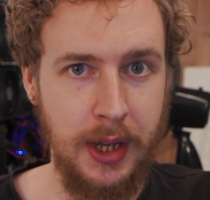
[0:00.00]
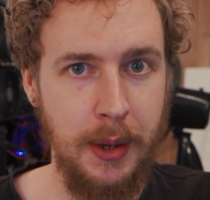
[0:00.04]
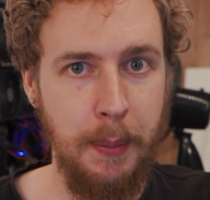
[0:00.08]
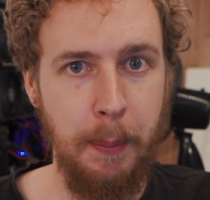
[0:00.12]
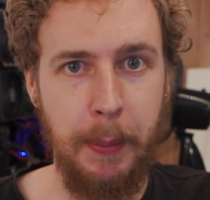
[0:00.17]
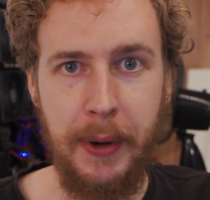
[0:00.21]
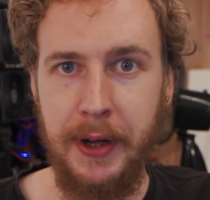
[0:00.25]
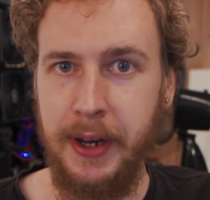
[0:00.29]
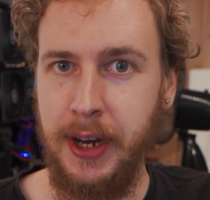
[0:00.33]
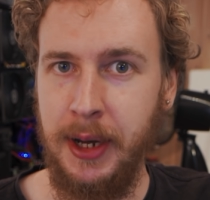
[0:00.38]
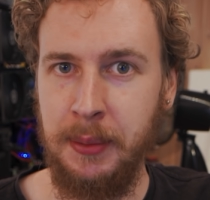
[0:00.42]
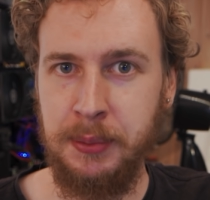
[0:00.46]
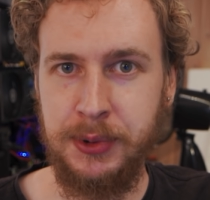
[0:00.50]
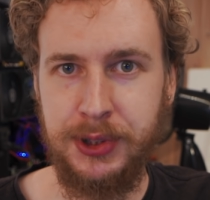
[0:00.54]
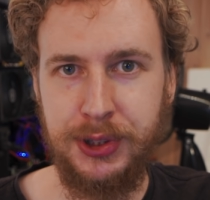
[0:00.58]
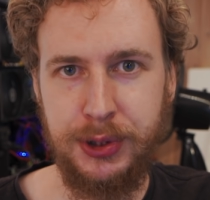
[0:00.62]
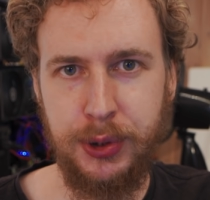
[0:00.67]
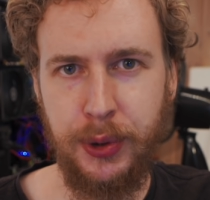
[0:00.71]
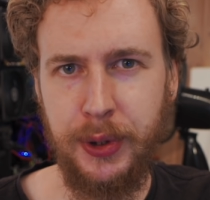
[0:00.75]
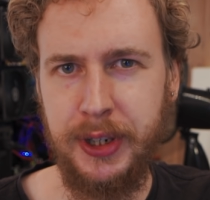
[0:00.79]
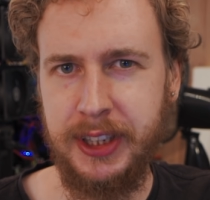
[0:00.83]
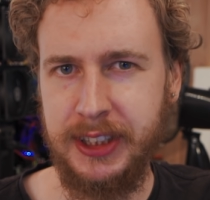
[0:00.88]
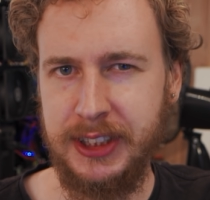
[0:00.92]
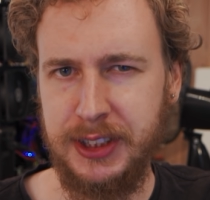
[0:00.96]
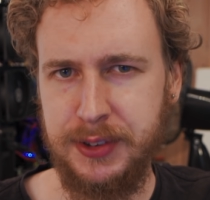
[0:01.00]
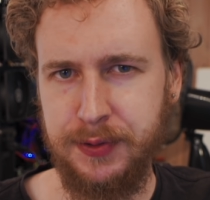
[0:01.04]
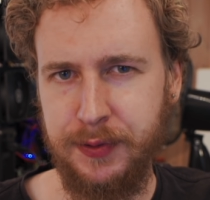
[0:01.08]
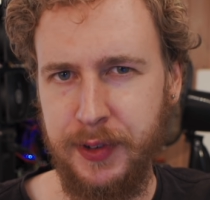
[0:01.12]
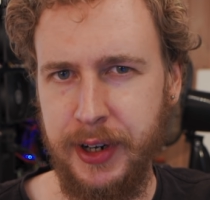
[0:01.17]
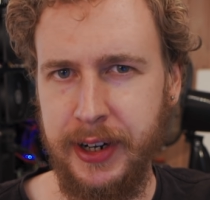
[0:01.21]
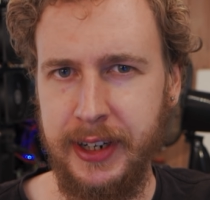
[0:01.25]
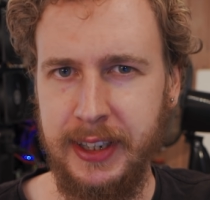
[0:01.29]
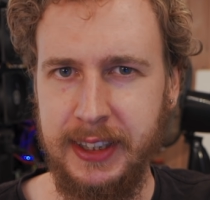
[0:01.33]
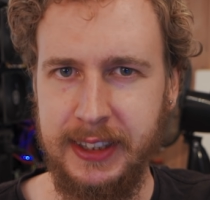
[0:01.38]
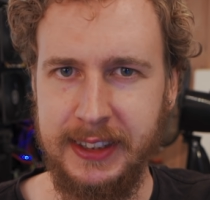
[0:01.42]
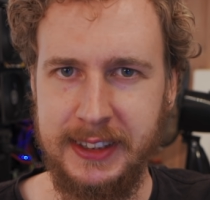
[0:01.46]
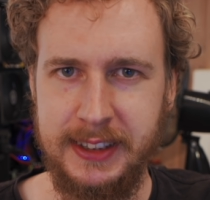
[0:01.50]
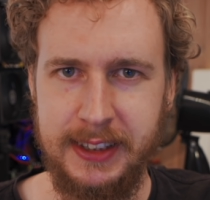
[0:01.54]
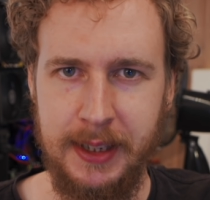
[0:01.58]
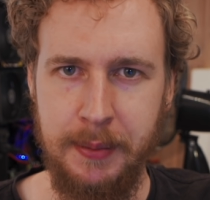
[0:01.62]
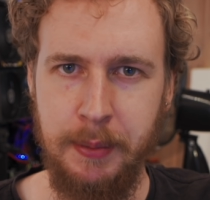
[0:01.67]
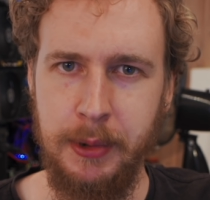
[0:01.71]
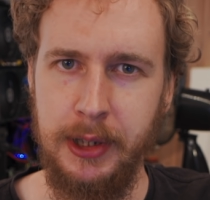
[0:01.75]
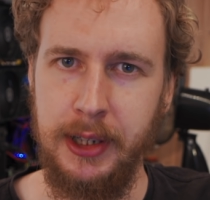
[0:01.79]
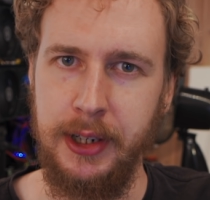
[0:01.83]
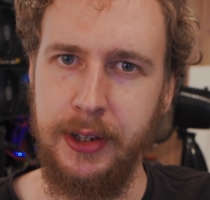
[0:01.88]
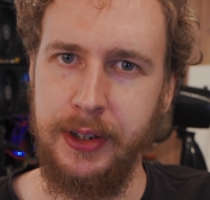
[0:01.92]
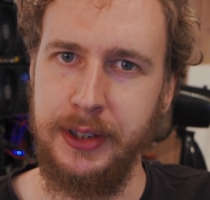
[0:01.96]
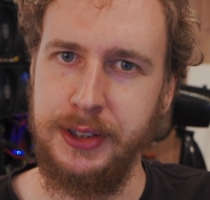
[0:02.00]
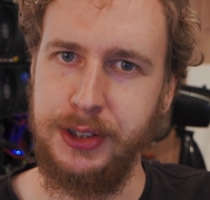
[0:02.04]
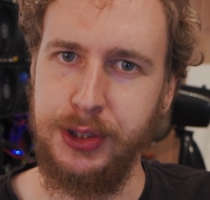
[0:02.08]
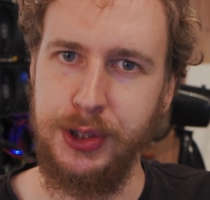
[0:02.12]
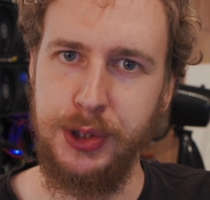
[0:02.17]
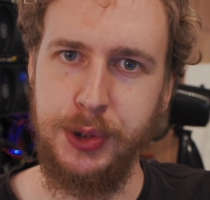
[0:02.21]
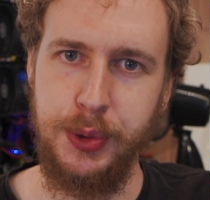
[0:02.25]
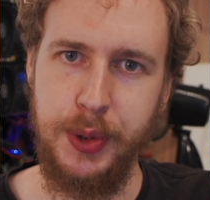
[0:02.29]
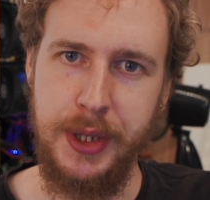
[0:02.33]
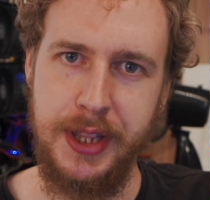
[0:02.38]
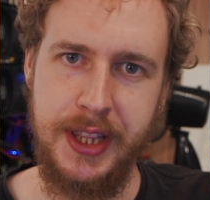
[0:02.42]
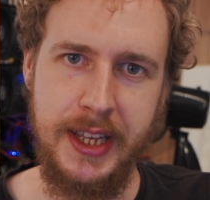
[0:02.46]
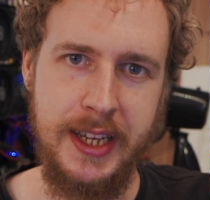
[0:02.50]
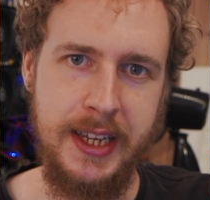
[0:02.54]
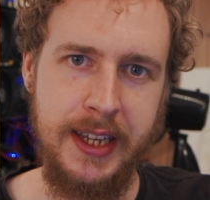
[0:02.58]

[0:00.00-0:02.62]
but I'm sure it's fairly similar to do it